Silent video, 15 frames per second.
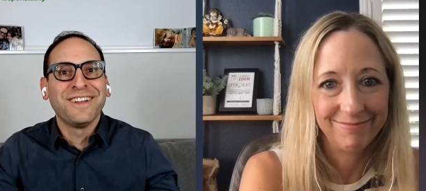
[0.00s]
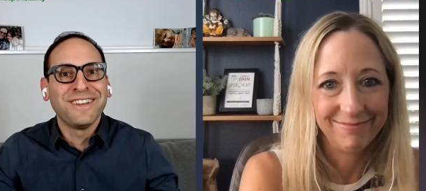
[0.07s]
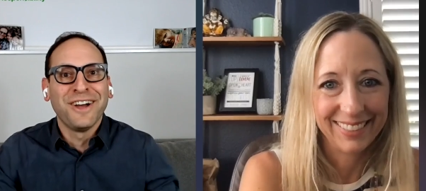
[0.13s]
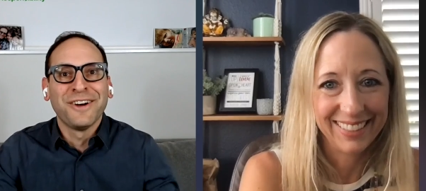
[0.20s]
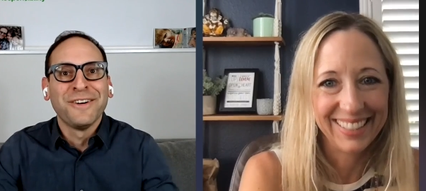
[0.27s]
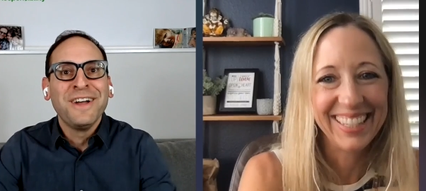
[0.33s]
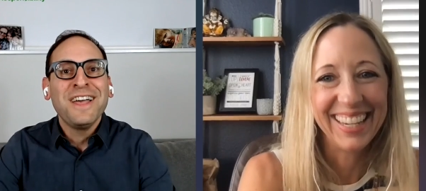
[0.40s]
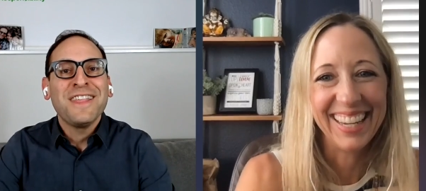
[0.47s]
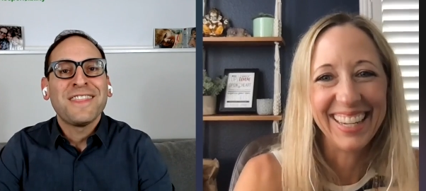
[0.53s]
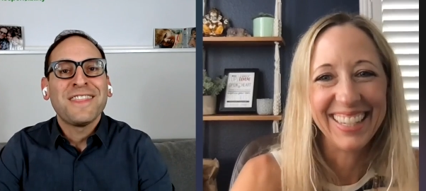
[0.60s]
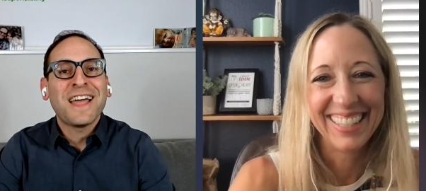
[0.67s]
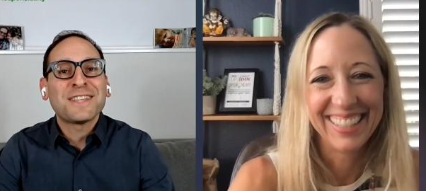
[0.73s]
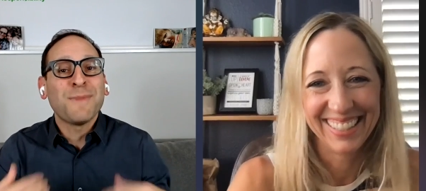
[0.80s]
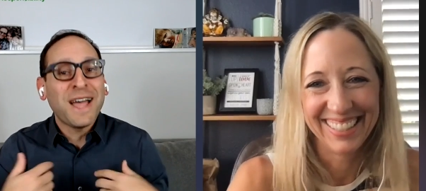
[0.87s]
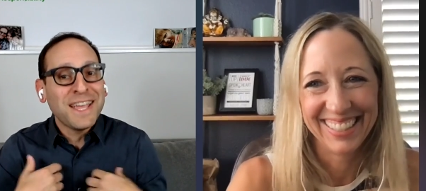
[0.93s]
Speaker 1: no, yeah.
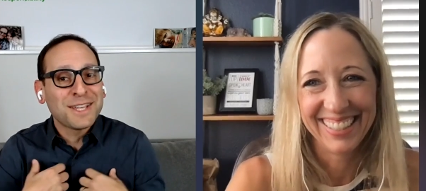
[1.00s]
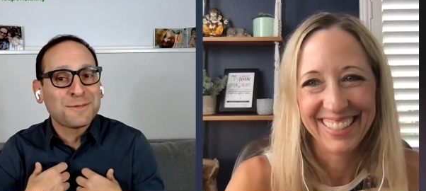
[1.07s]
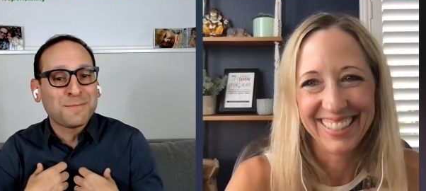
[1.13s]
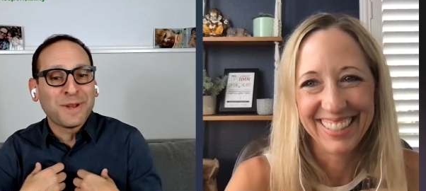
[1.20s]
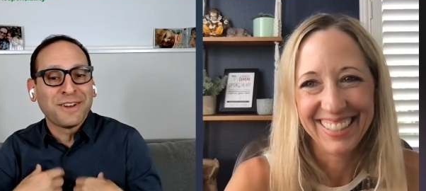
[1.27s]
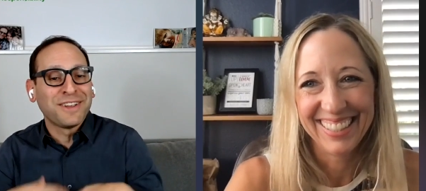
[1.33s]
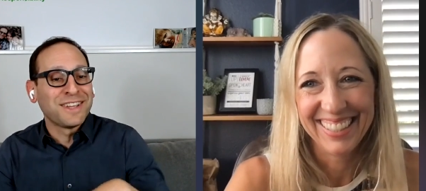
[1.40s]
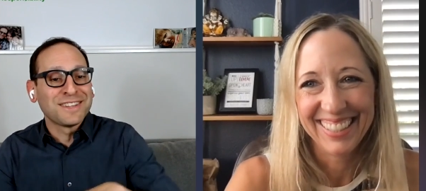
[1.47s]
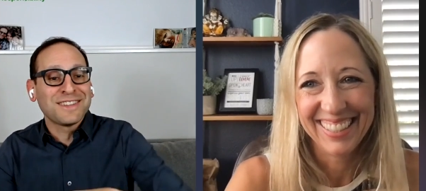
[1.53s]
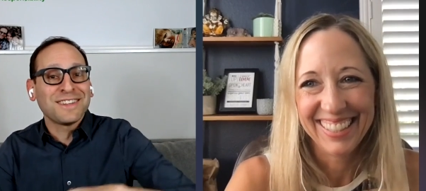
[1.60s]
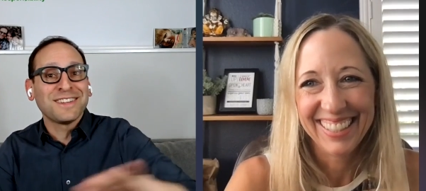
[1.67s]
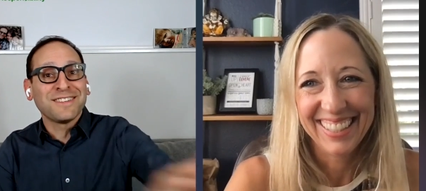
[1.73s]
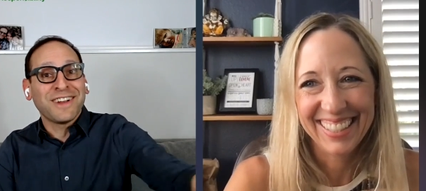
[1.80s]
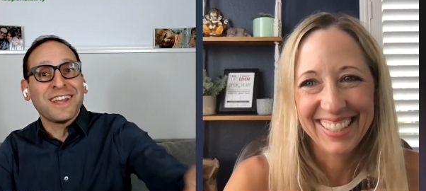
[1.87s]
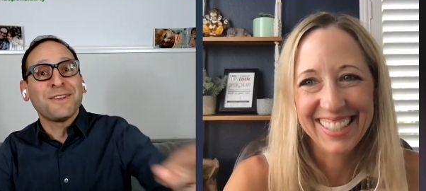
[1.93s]
that's my
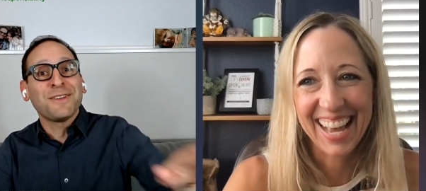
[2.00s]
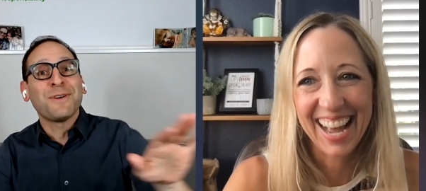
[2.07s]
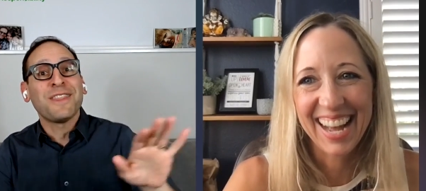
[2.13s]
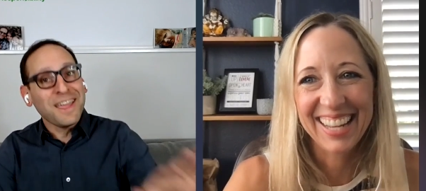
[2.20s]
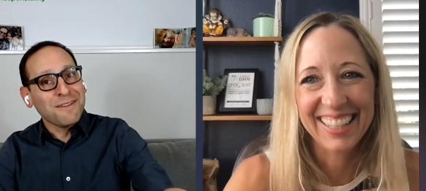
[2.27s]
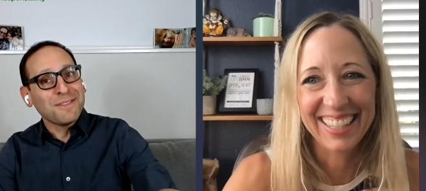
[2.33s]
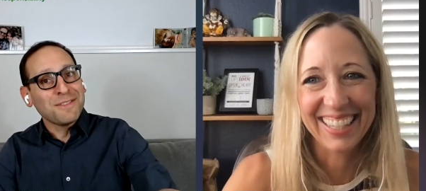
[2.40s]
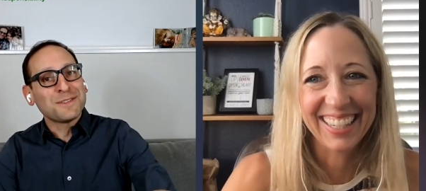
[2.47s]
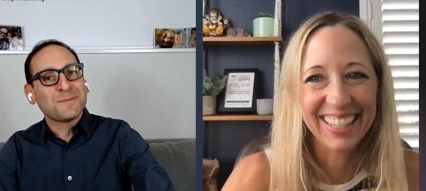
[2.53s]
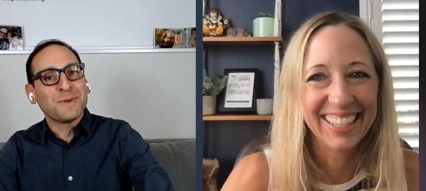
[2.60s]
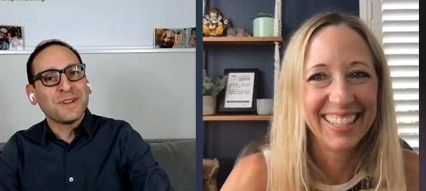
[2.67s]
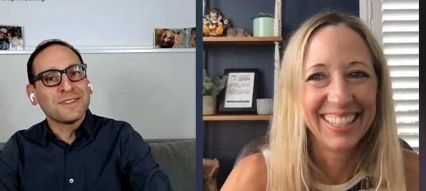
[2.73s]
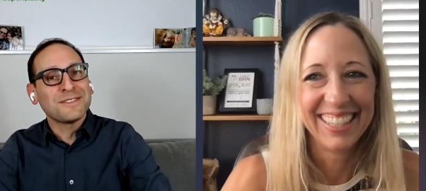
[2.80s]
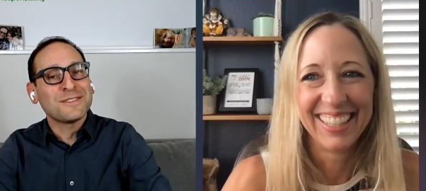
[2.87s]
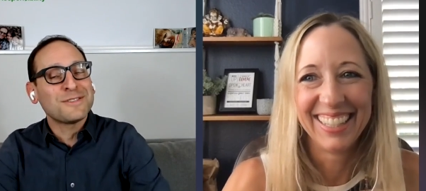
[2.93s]
experience. Exactly. Right? When they have the
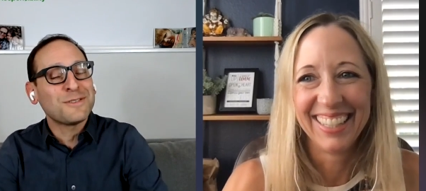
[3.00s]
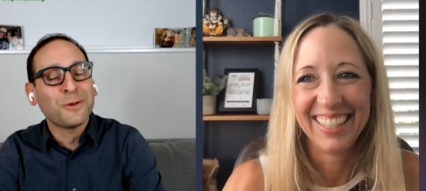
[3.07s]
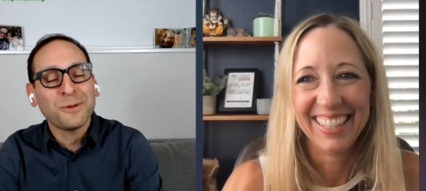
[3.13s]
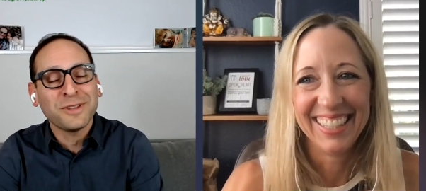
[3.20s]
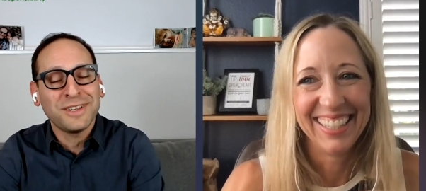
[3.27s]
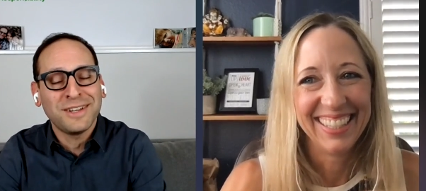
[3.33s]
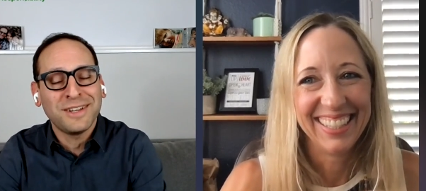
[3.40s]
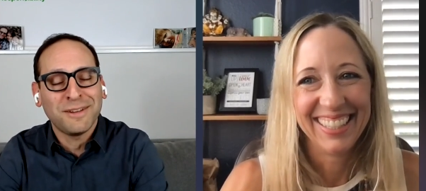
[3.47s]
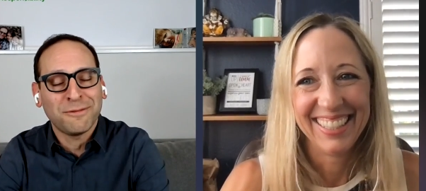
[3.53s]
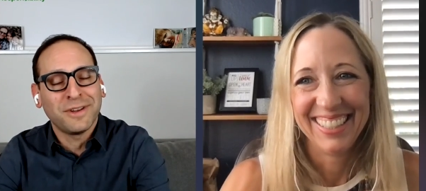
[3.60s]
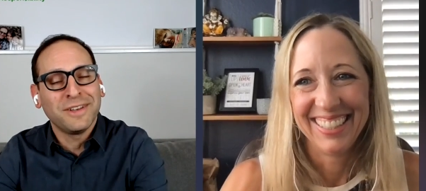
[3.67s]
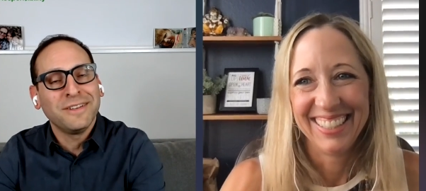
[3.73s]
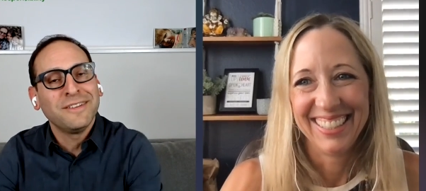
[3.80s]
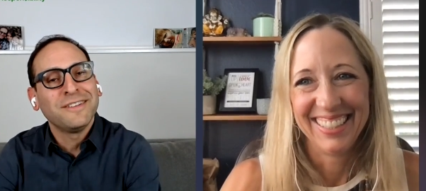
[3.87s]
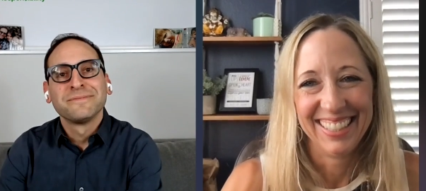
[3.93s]
experience, it's totally
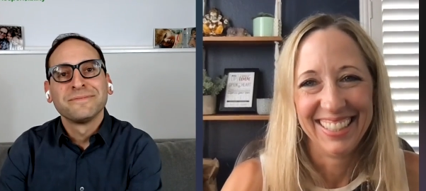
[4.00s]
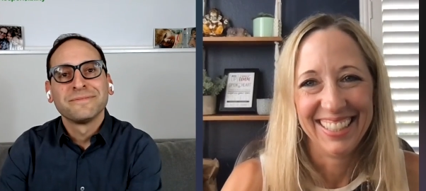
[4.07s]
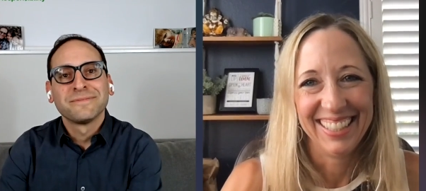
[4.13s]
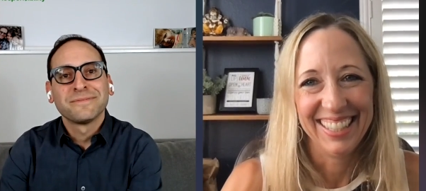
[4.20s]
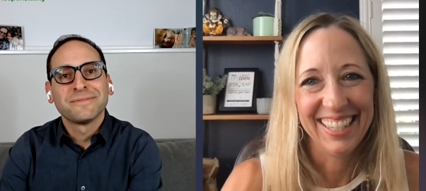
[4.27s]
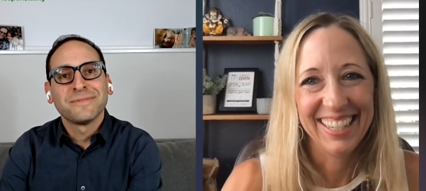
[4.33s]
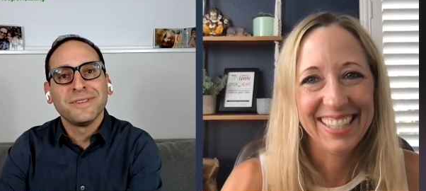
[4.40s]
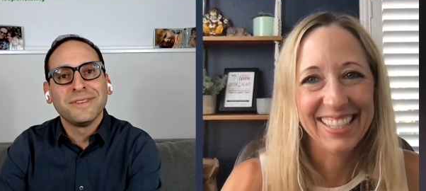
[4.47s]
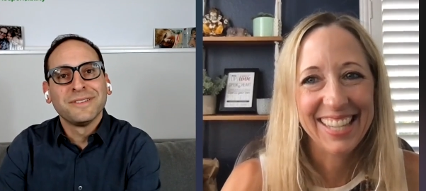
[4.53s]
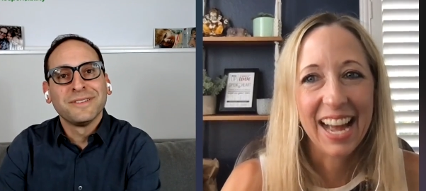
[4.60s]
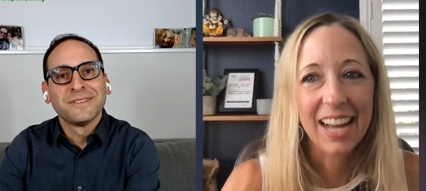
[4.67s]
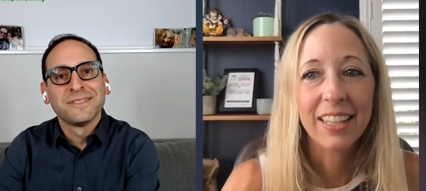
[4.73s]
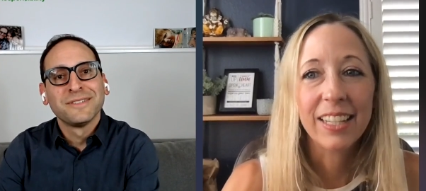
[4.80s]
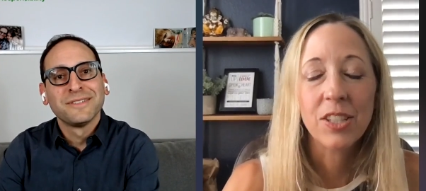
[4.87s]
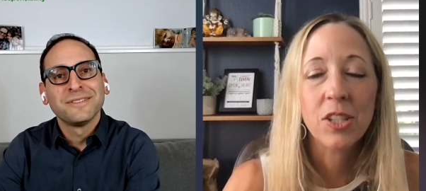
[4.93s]
different.
Speaker 2: Exactly.